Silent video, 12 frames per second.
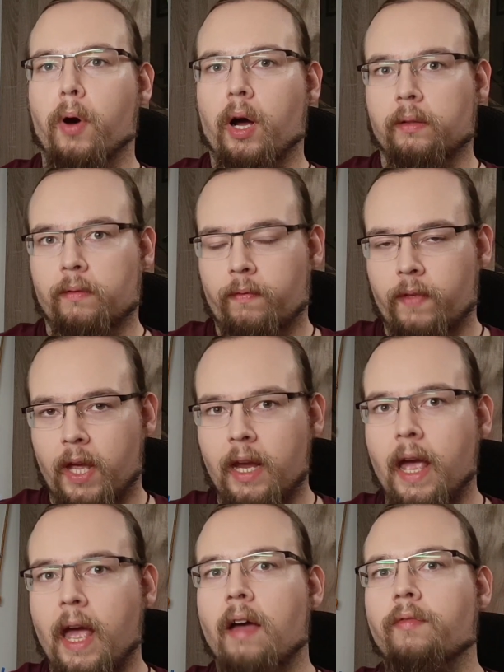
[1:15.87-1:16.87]
but
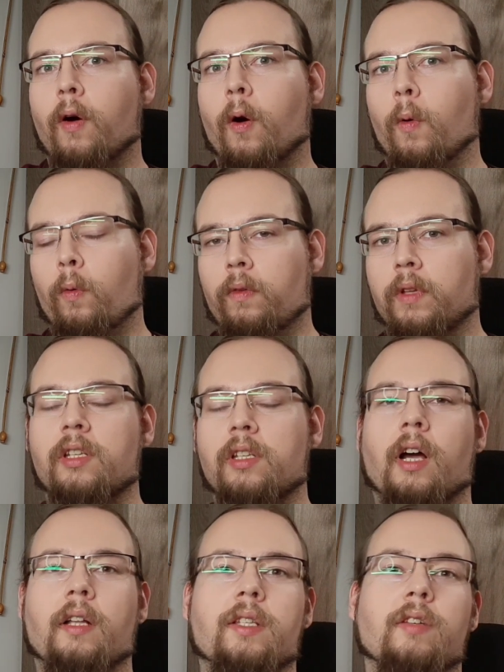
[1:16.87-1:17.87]
they have all the
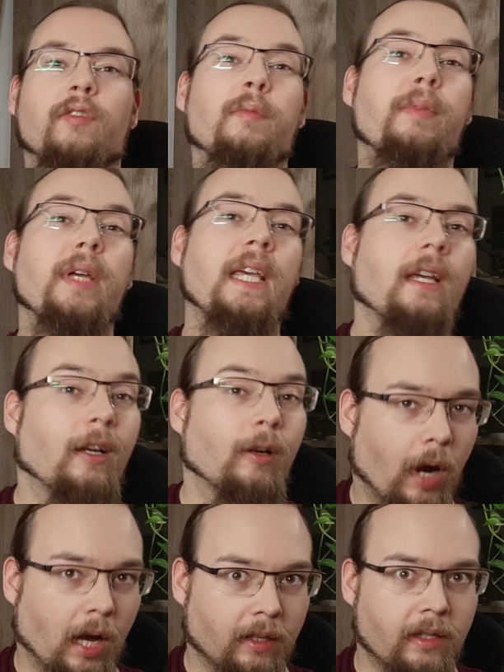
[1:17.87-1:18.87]
signs of
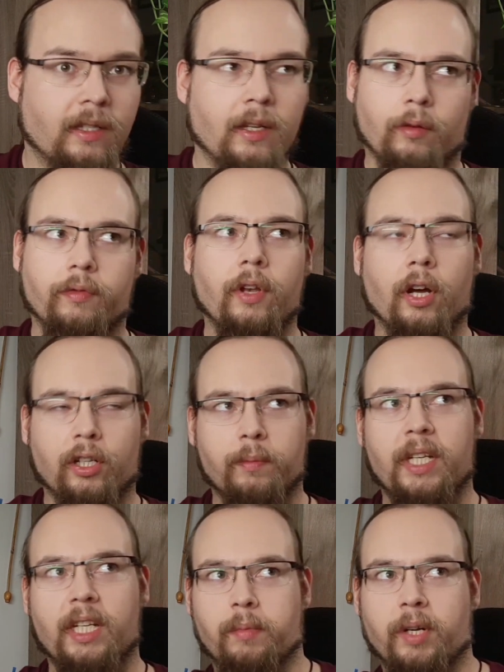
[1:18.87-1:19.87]
being ones, of
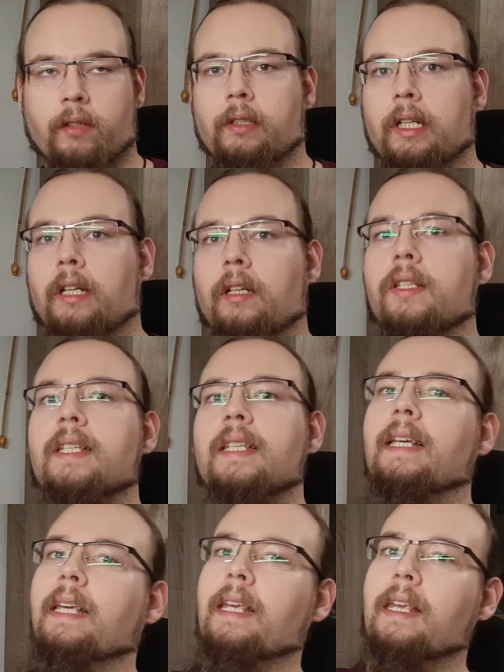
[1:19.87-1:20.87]
not being parallels
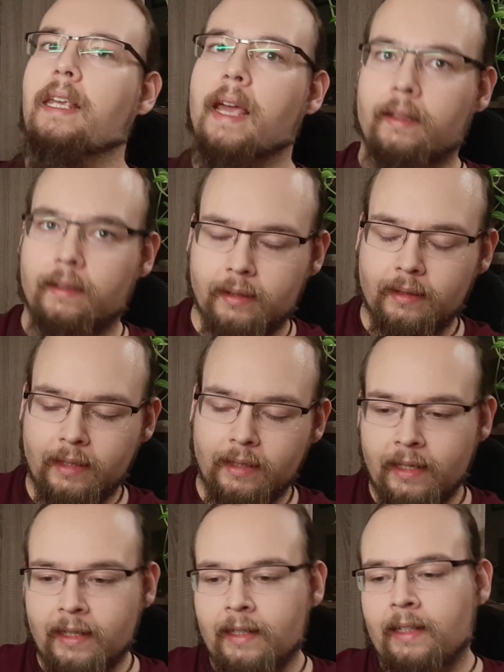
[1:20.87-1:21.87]
yet.
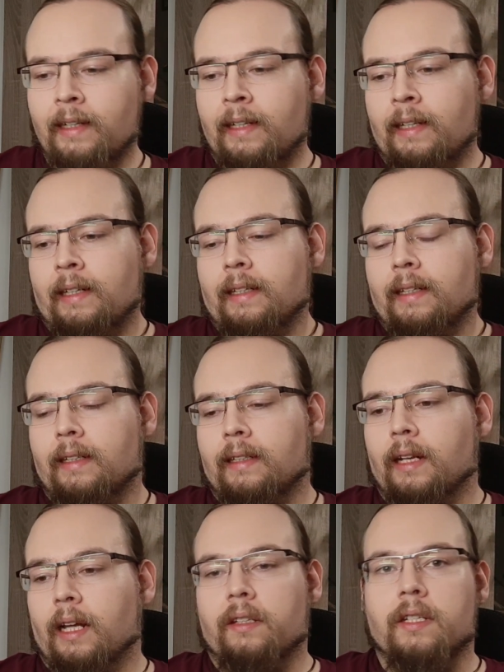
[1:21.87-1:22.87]

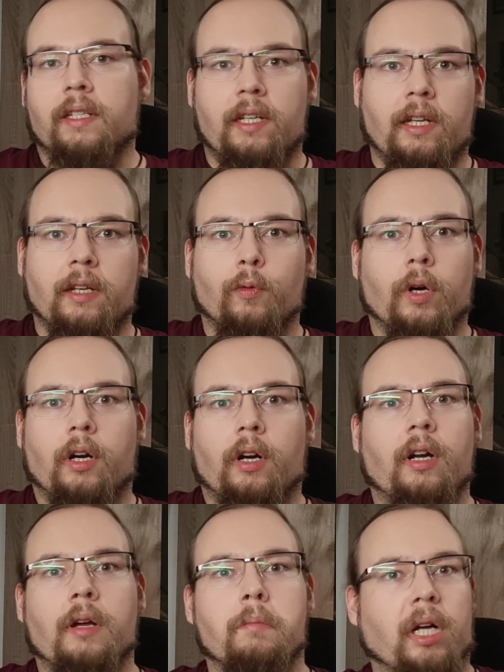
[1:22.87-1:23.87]
Like the scene
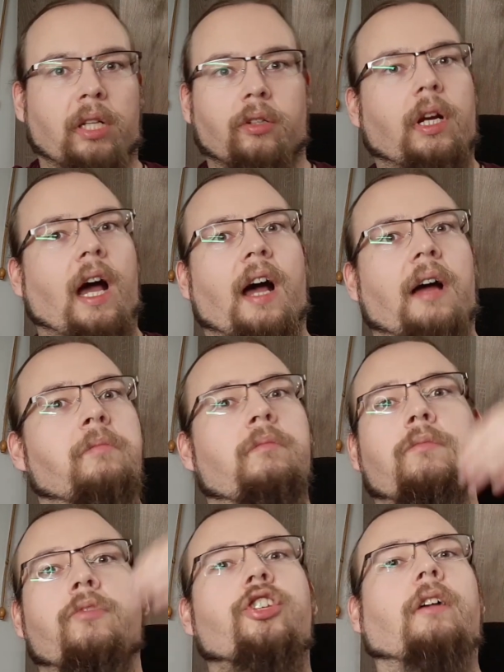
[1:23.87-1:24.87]
where Madoka
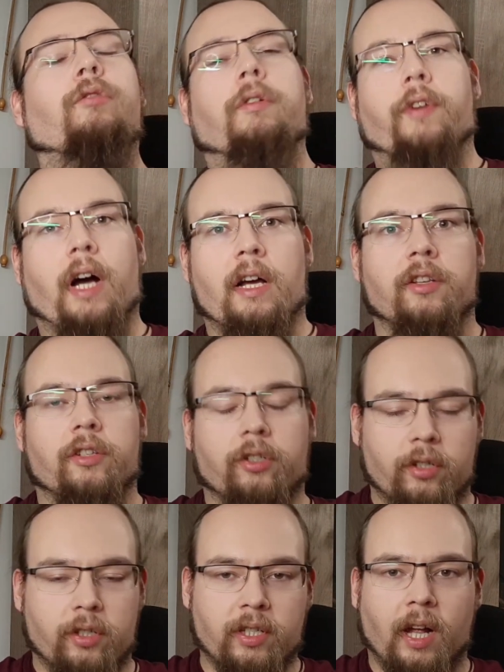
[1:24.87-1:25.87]

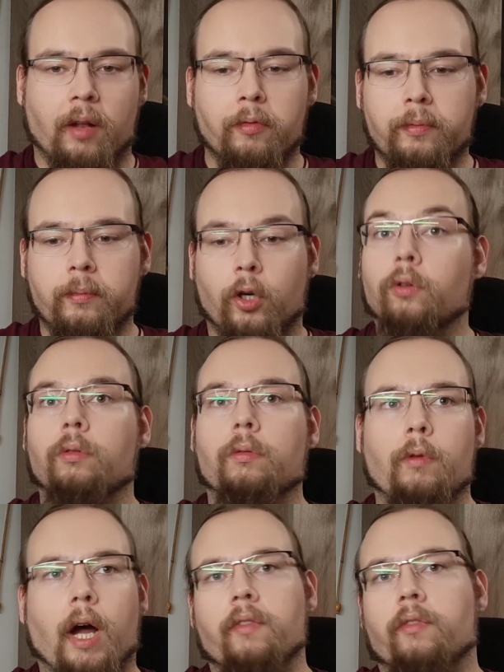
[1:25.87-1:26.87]
sacrifices herself, or
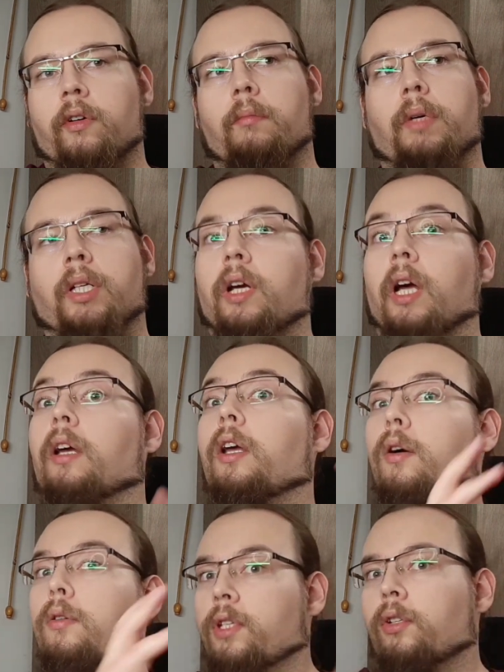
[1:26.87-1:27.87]
rather,
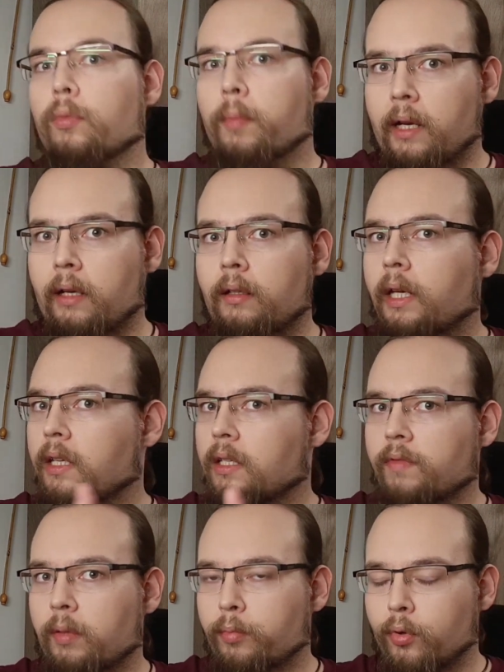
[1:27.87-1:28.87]
Madoka goes into battle
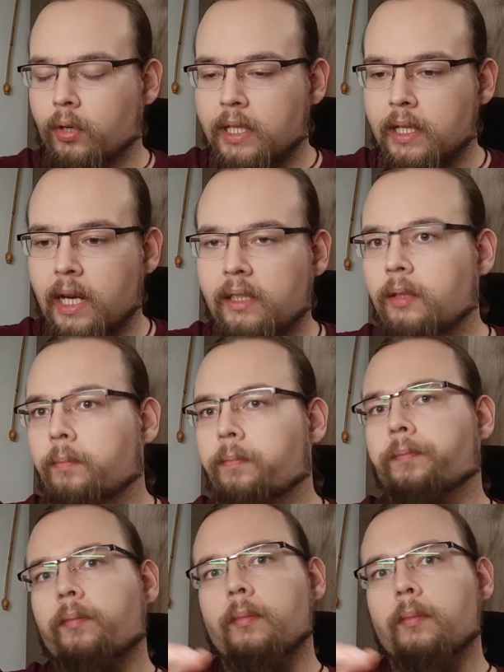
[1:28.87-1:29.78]
against Walpurgisnacht,